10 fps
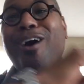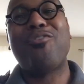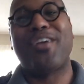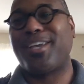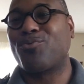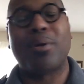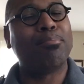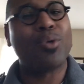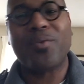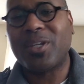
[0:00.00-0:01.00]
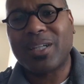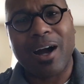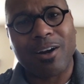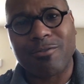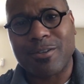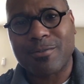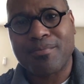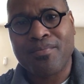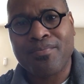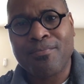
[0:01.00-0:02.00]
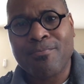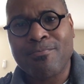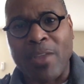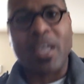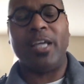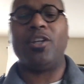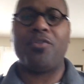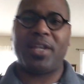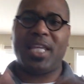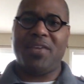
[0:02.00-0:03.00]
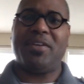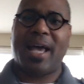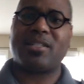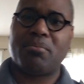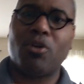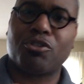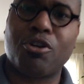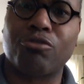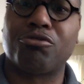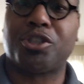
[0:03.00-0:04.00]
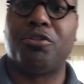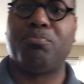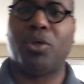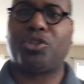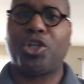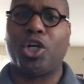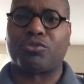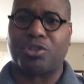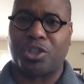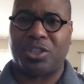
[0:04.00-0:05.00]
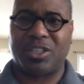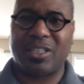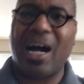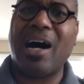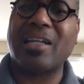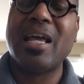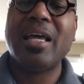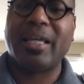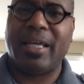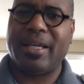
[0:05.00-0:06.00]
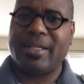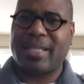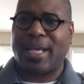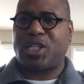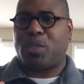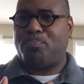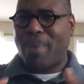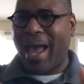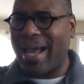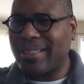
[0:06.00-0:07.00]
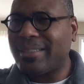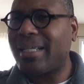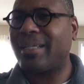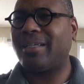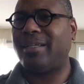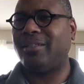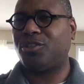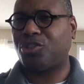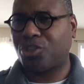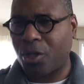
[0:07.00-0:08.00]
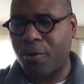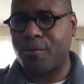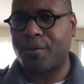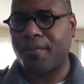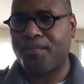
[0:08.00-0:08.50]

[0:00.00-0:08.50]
all things, we're more than conquerors. And know that even as a multicultural church, multicultural church, as God is expanding his church,